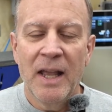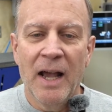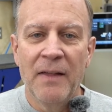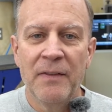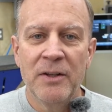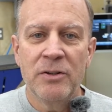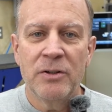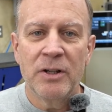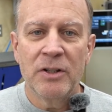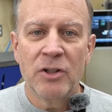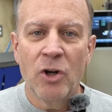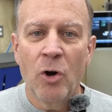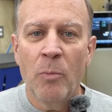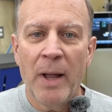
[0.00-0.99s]
And then you
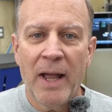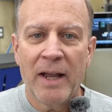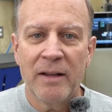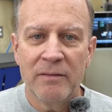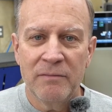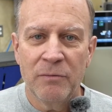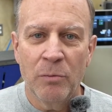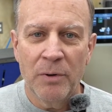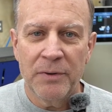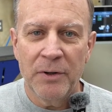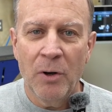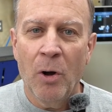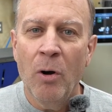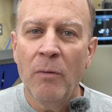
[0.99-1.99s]
can go back and forth
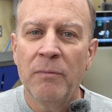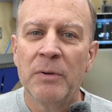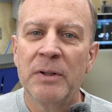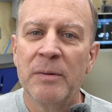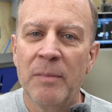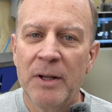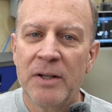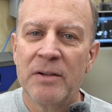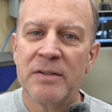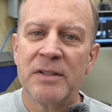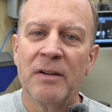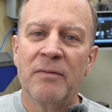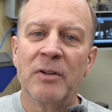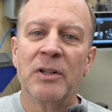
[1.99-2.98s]
and hopefully make
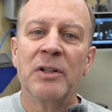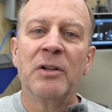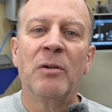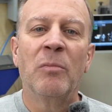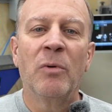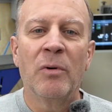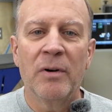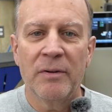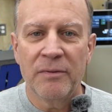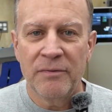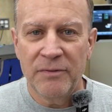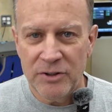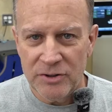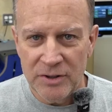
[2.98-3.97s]
yourself a little more
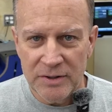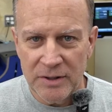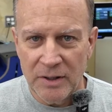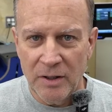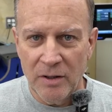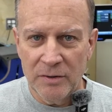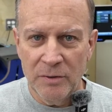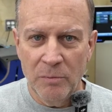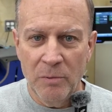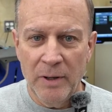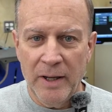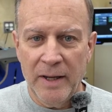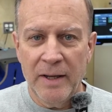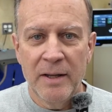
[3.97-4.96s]
efficient along the
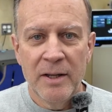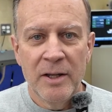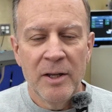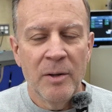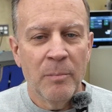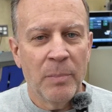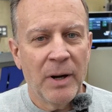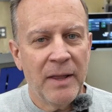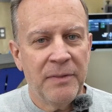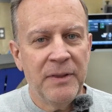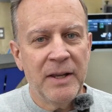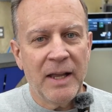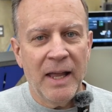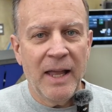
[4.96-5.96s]
way. But I
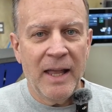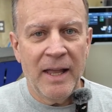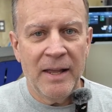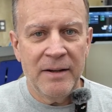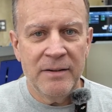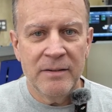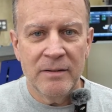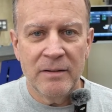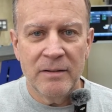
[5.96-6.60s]
think I had